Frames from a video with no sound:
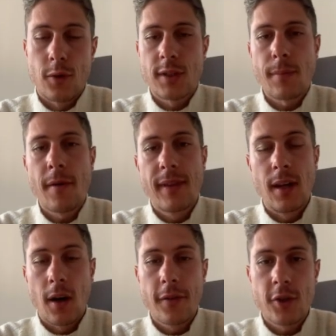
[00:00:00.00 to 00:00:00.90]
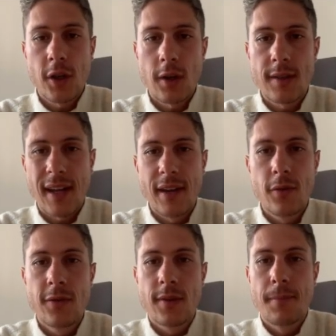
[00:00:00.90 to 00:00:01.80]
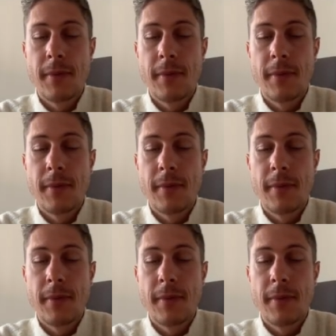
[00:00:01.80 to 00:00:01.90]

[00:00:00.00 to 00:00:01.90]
For some of the other shots, I use